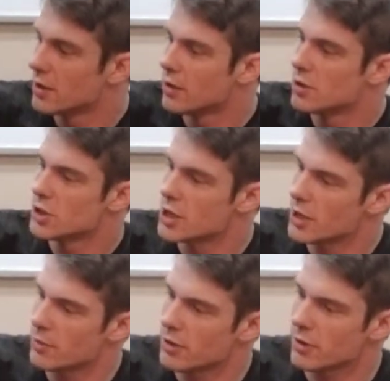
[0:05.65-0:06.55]
sharing
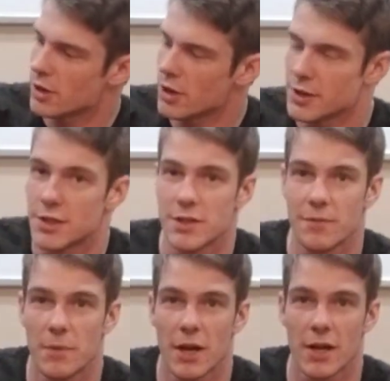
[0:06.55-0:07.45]
with you the contents of
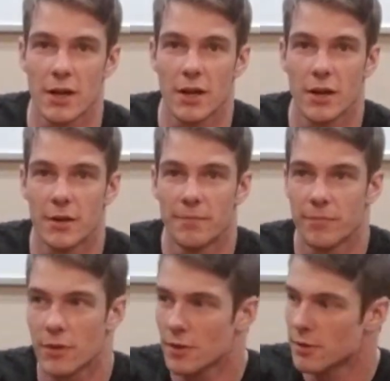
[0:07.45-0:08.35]
my
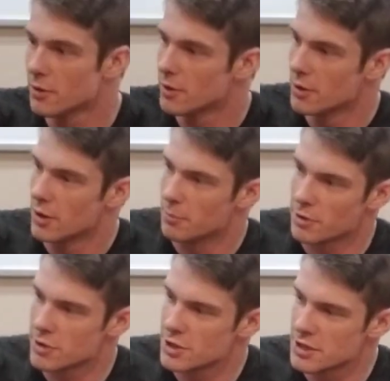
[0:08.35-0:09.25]

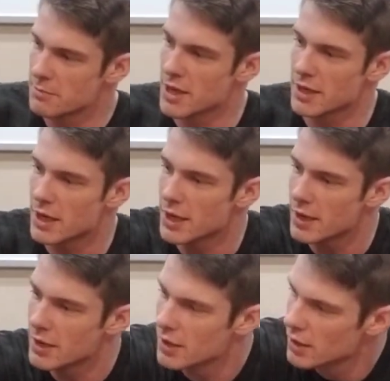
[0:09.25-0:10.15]
emergency med kit.
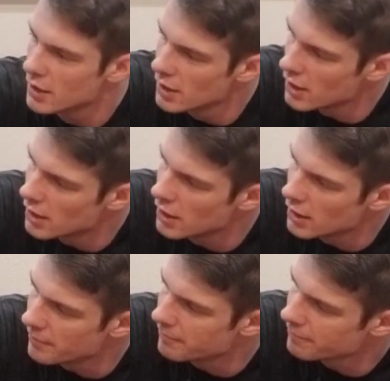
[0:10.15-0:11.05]

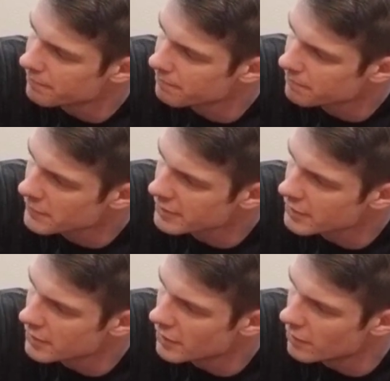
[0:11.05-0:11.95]

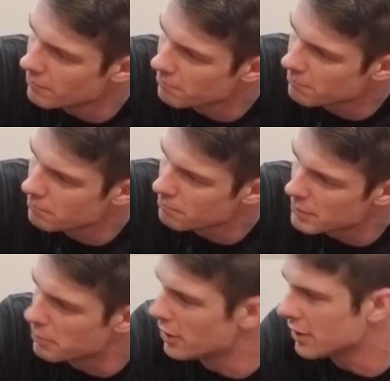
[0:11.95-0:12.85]
I've been
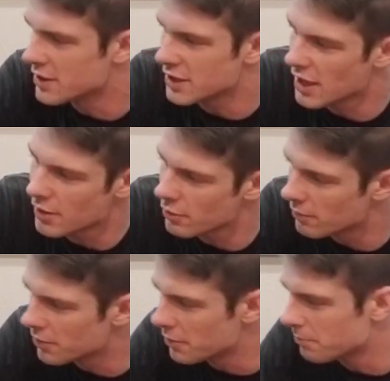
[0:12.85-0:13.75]
putting this together over
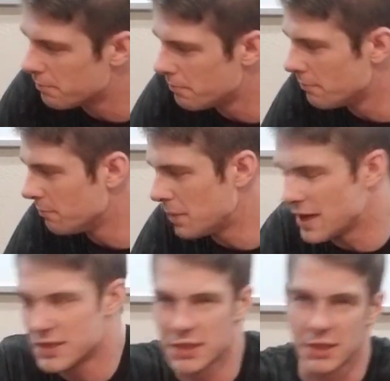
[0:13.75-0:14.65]
the
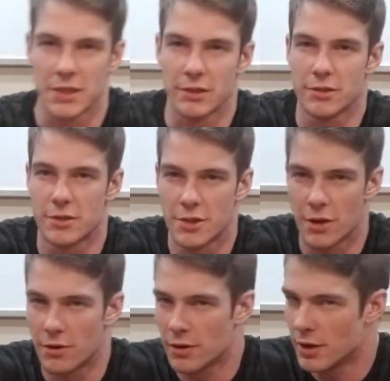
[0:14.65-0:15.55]
past 6 years or
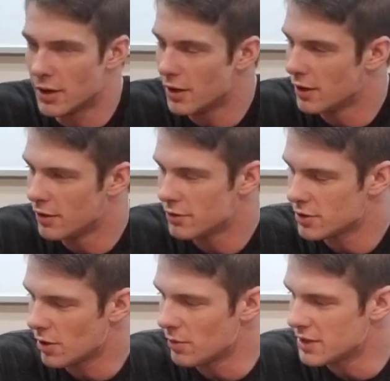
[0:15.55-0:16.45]
so. I just
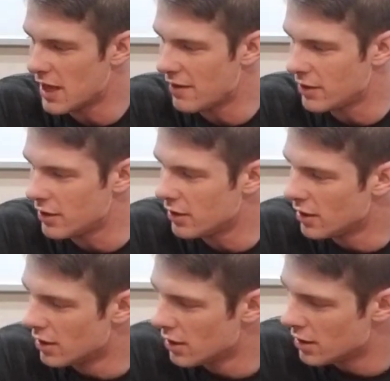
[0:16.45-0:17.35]
always have it.
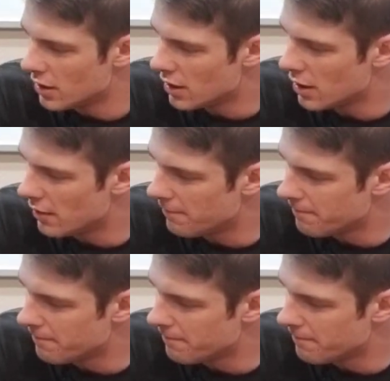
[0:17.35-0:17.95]
I